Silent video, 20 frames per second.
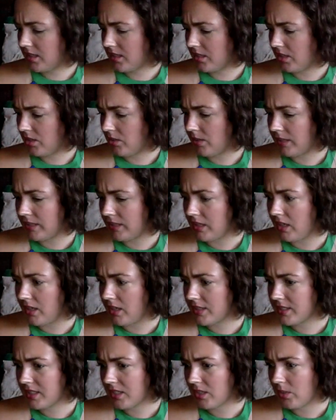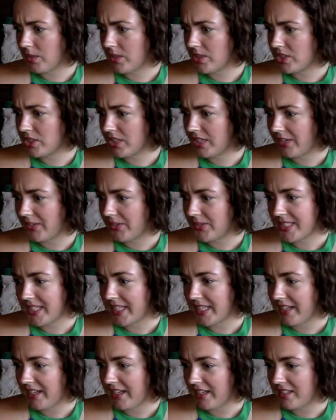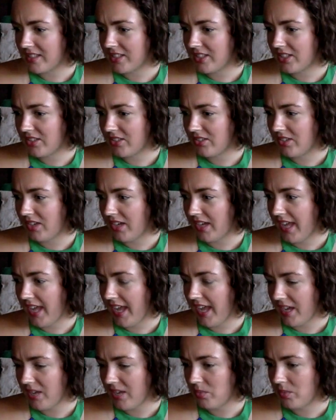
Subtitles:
I lost the question I was going to ask you. I had one.